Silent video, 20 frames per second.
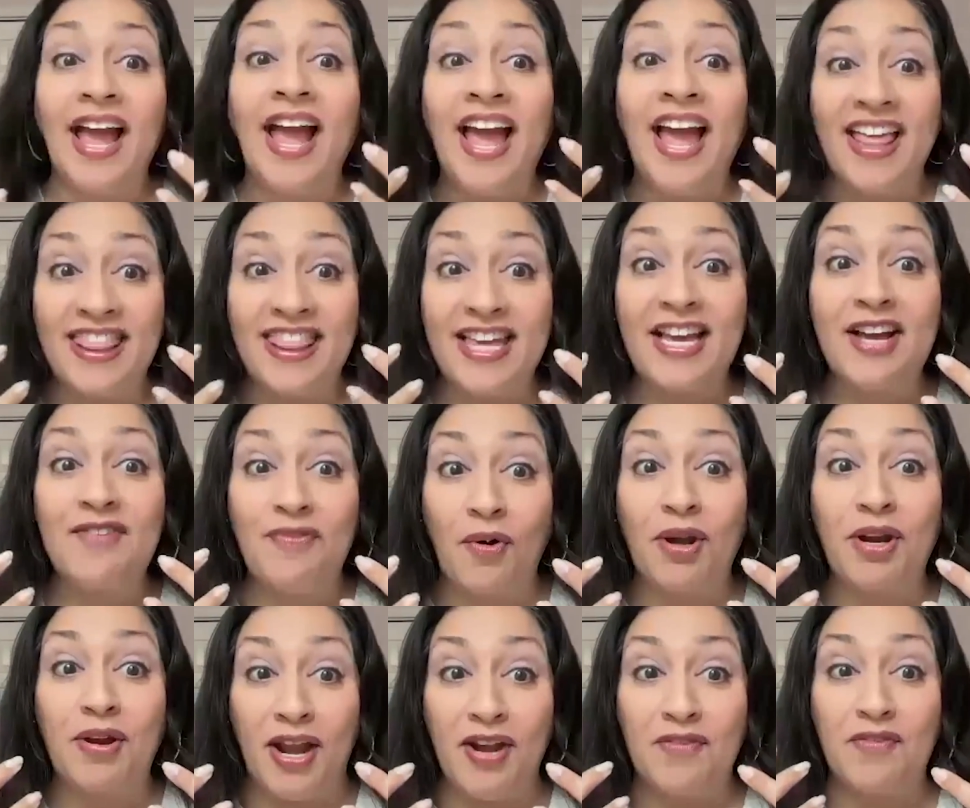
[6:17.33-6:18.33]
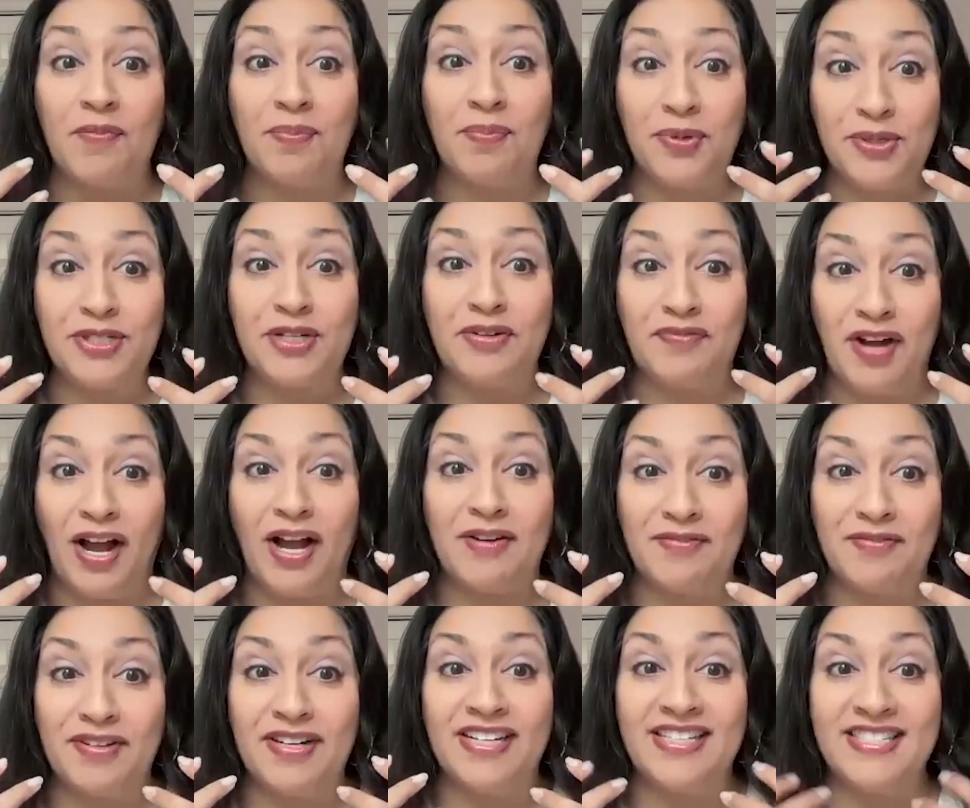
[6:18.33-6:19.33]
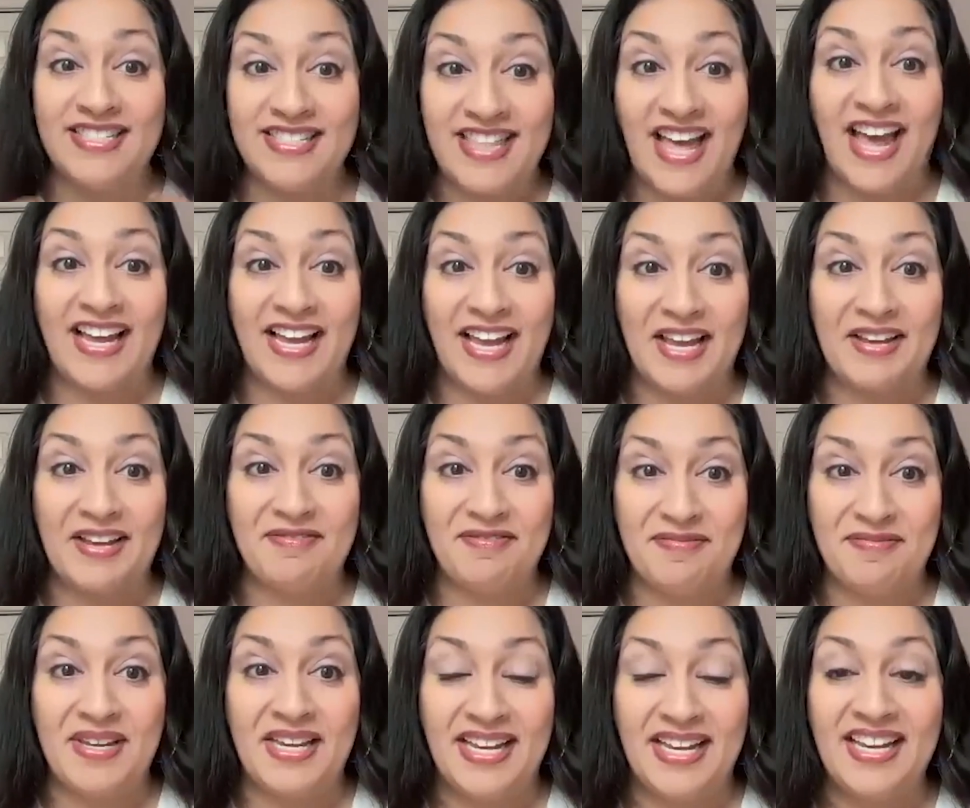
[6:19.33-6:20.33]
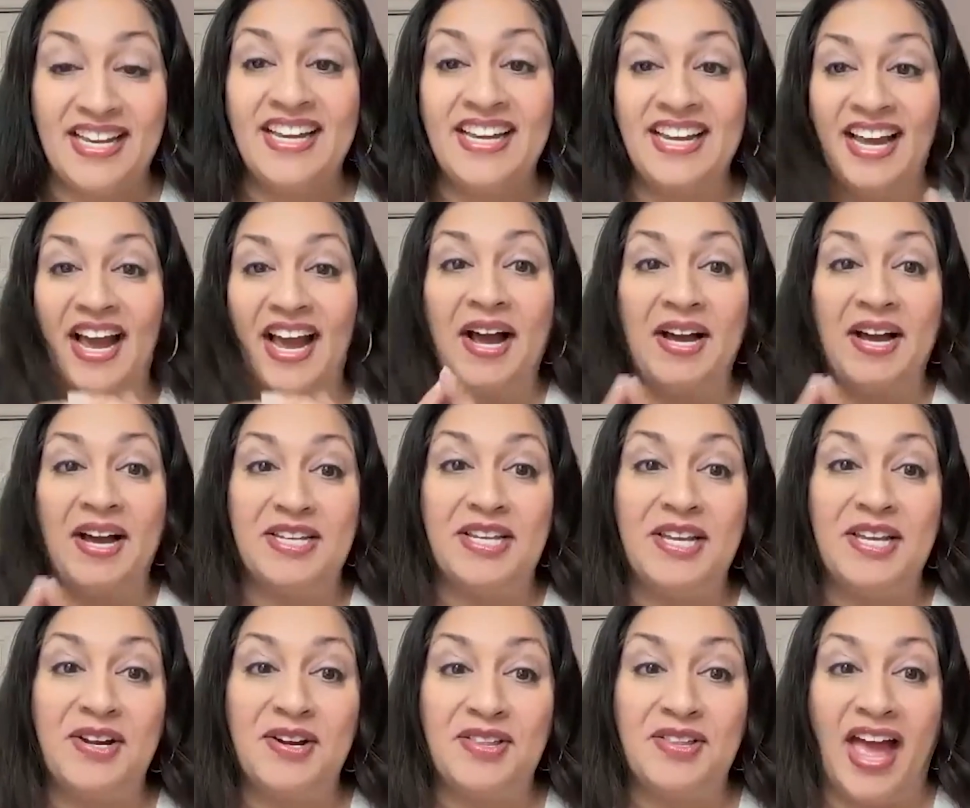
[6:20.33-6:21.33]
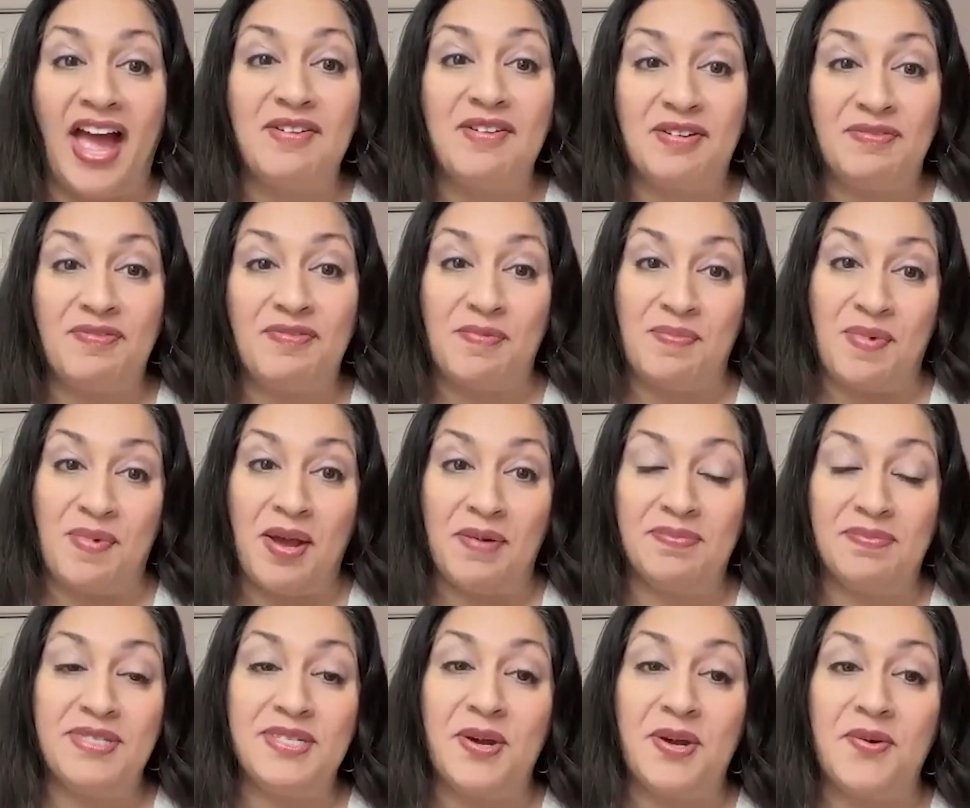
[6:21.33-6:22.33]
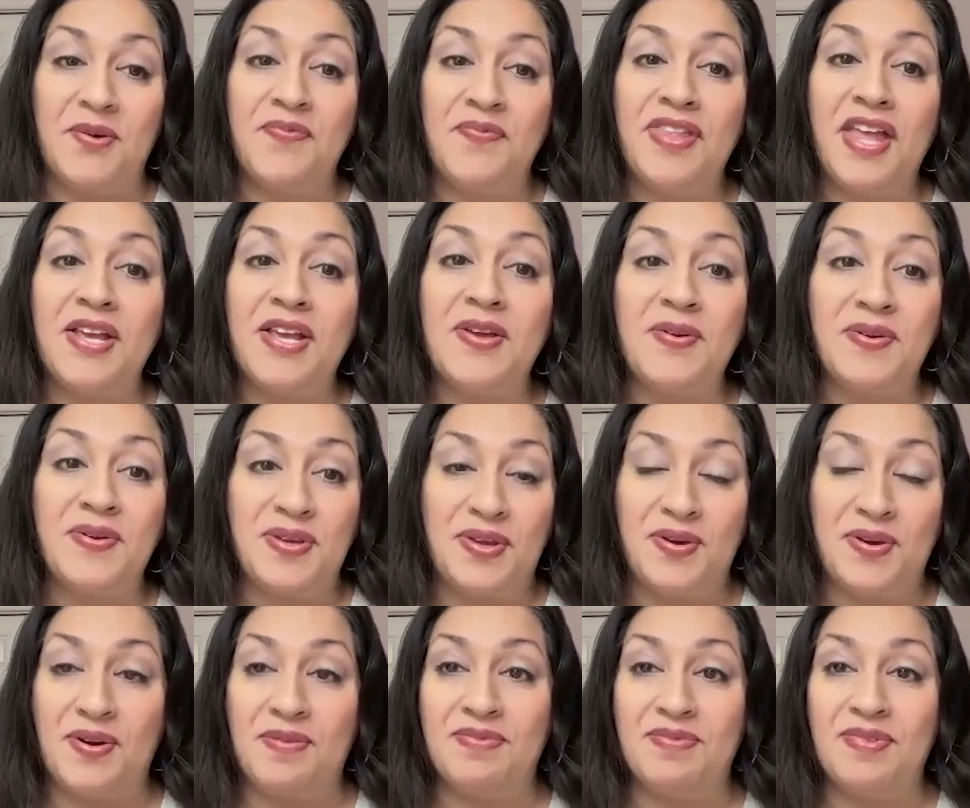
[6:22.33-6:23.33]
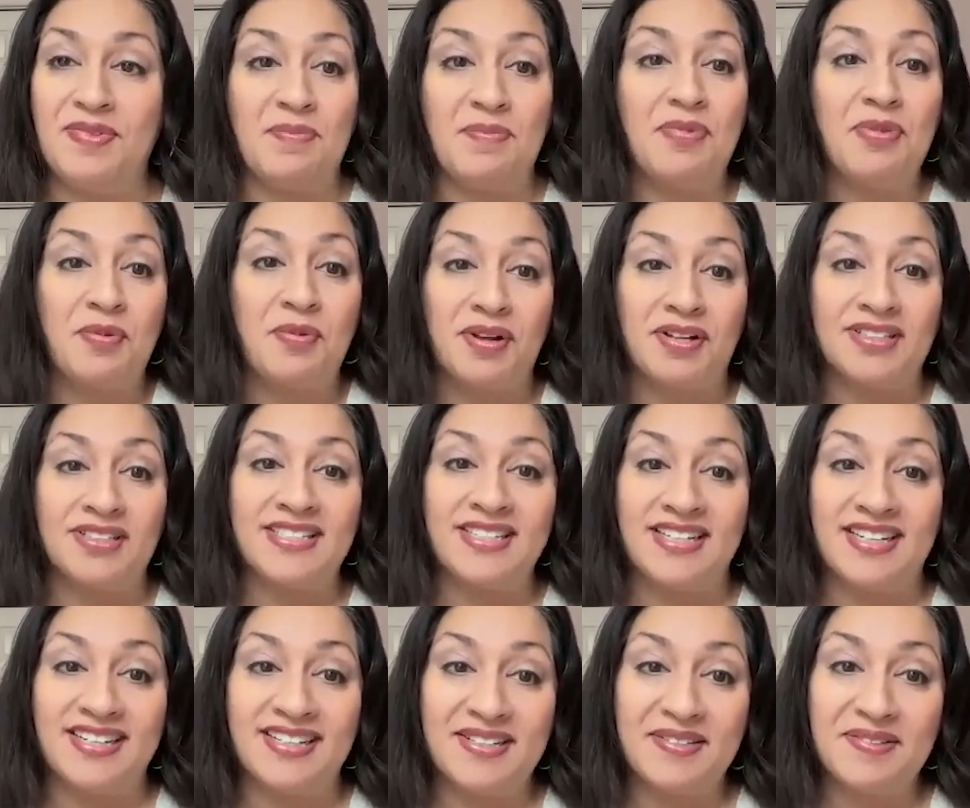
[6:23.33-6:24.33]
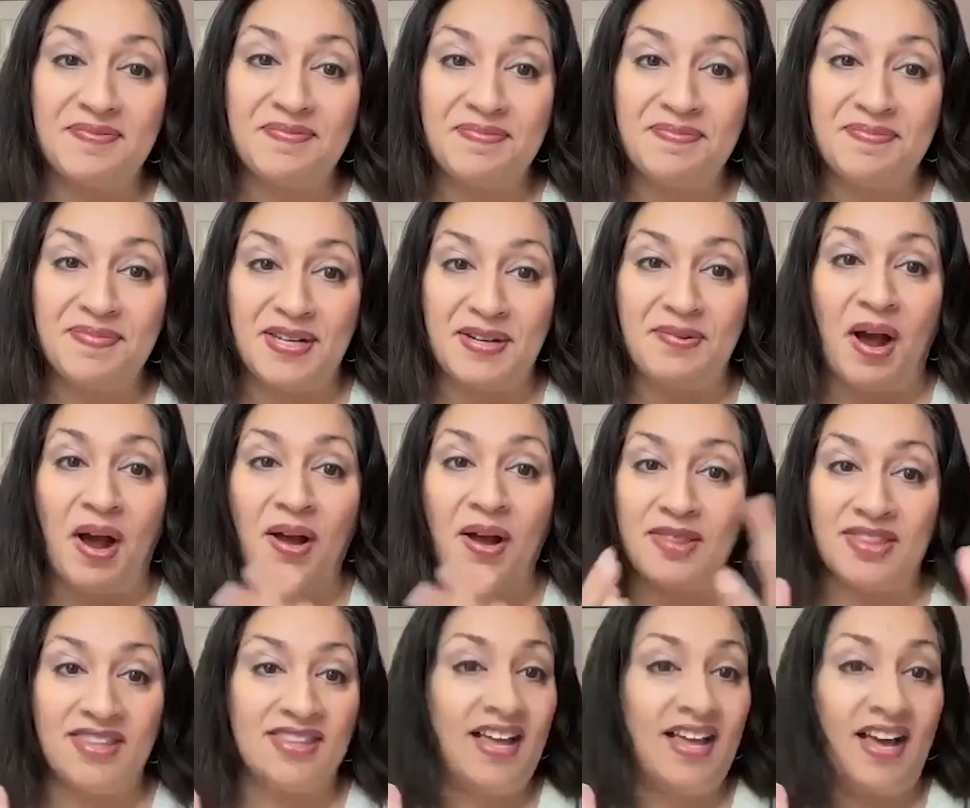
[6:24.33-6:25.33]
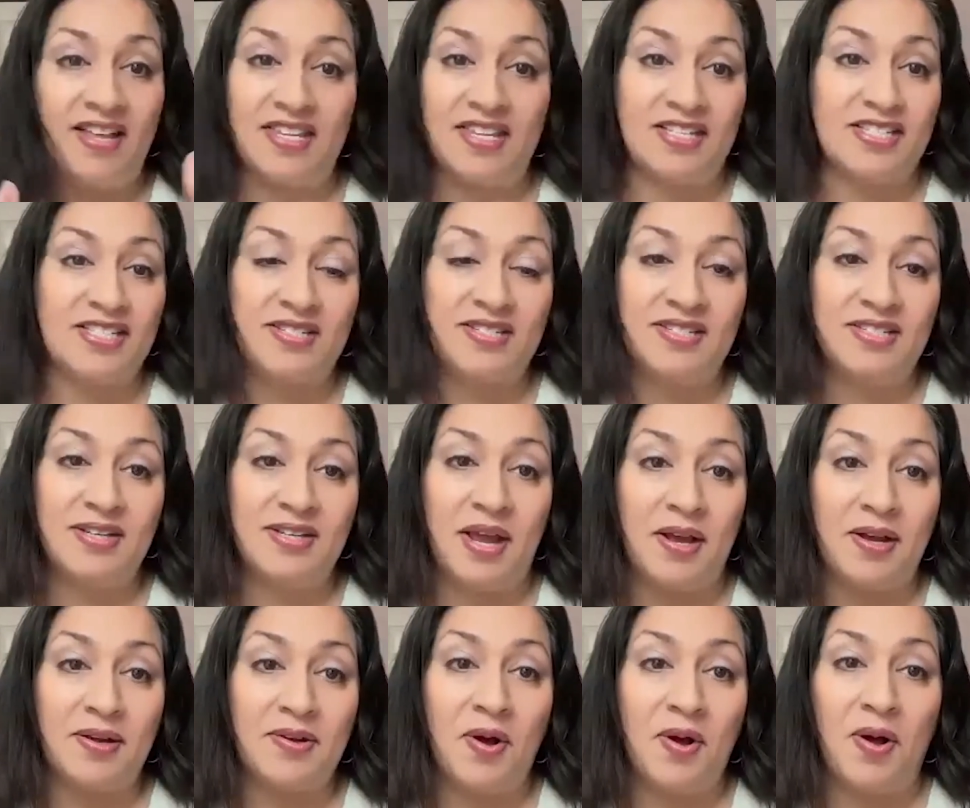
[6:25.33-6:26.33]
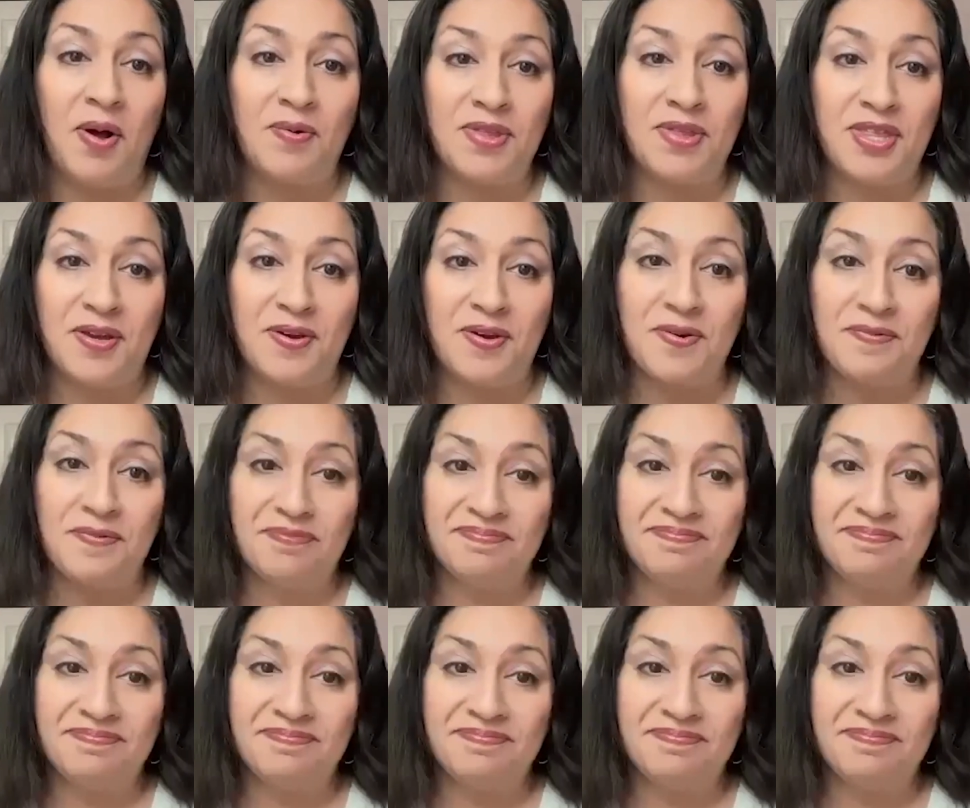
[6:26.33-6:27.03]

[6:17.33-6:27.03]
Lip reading: And think of what kind of a boost of confidence that gave me to hear that from him. So thank you, Hugh. I'm thrilled to be on this call with you.